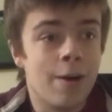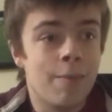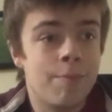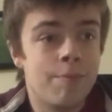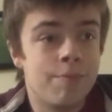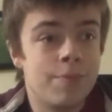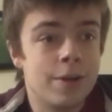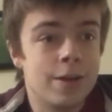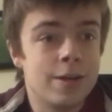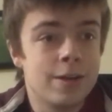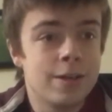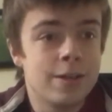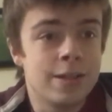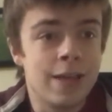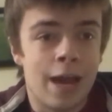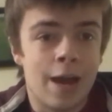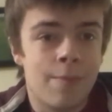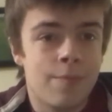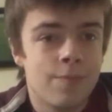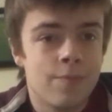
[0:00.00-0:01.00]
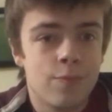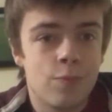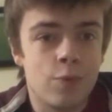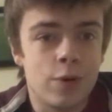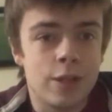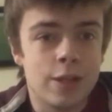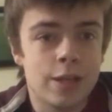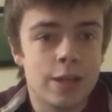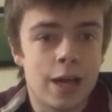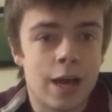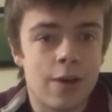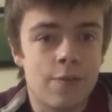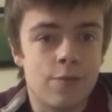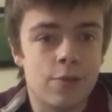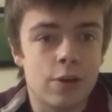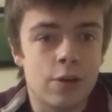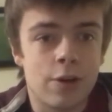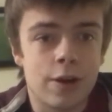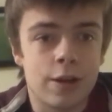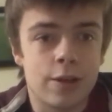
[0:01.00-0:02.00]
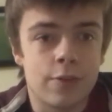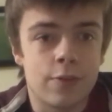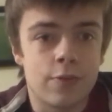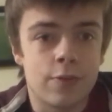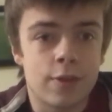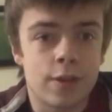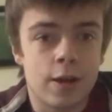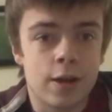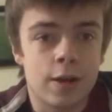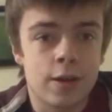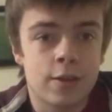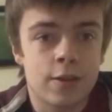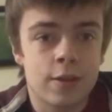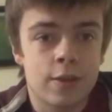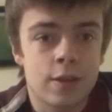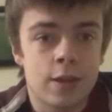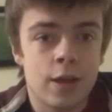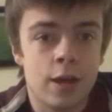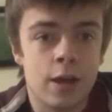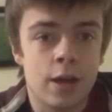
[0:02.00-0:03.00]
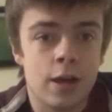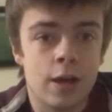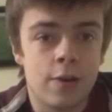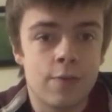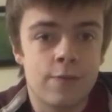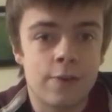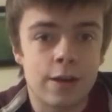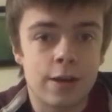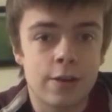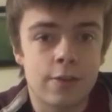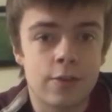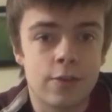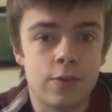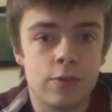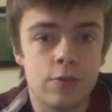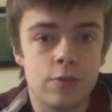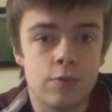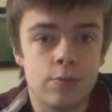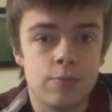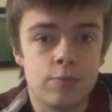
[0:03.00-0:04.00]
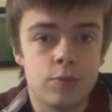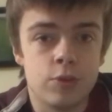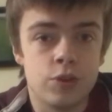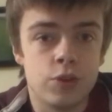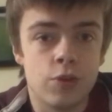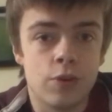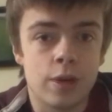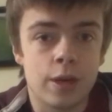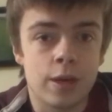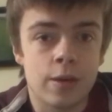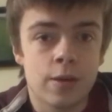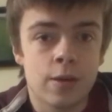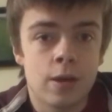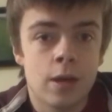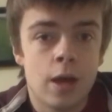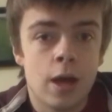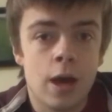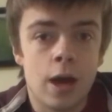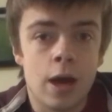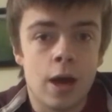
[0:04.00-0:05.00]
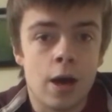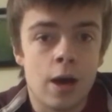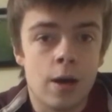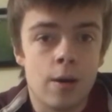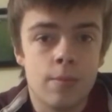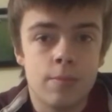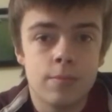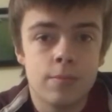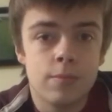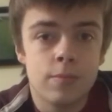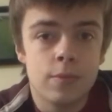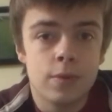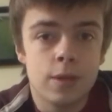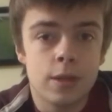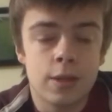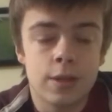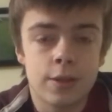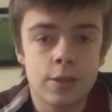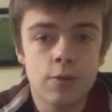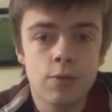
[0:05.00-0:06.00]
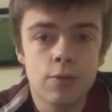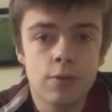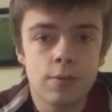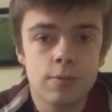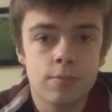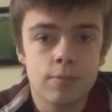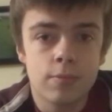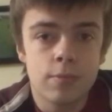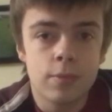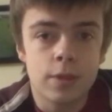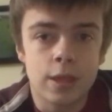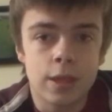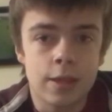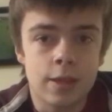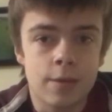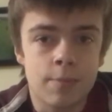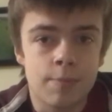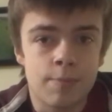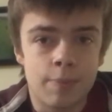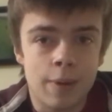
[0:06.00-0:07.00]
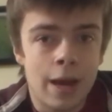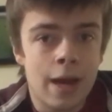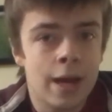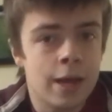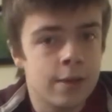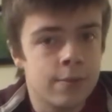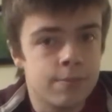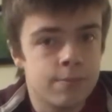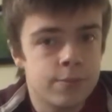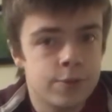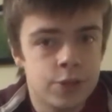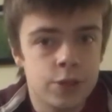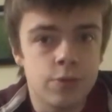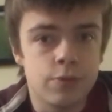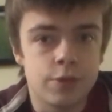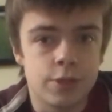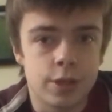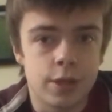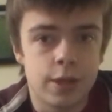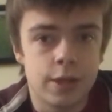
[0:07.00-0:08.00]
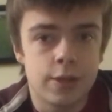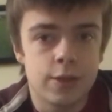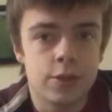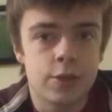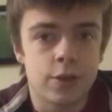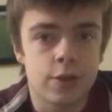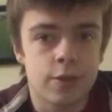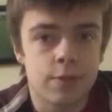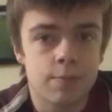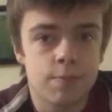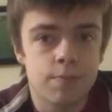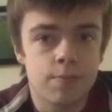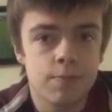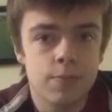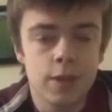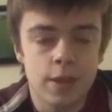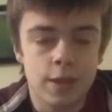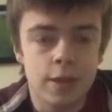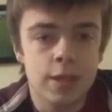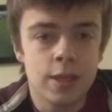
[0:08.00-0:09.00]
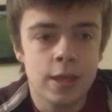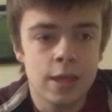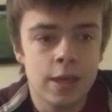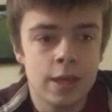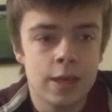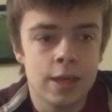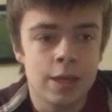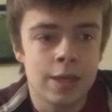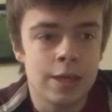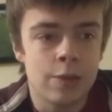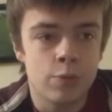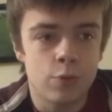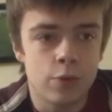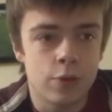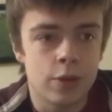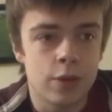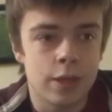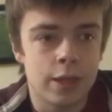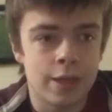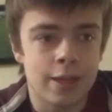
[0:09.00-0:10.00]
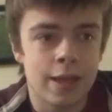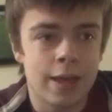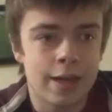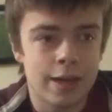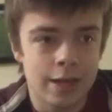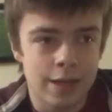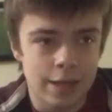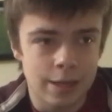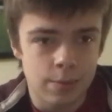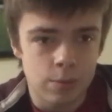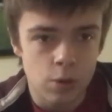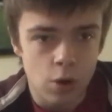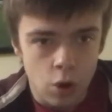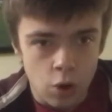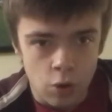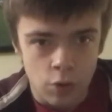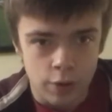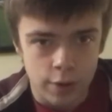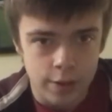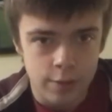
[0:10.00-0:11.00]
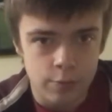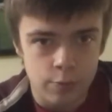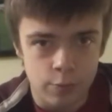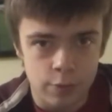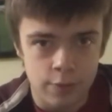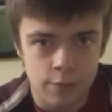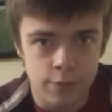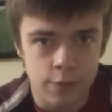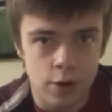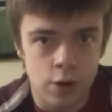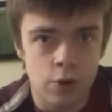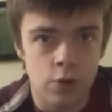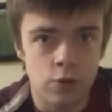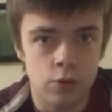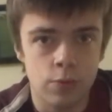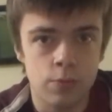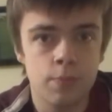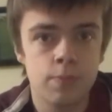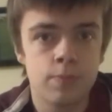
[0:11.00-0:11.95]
But yeah, we didn't have the greatest of starts, thanks to Johnny. It's not he's a bad tutor, it's just this year he wasn't exactly on it with the whole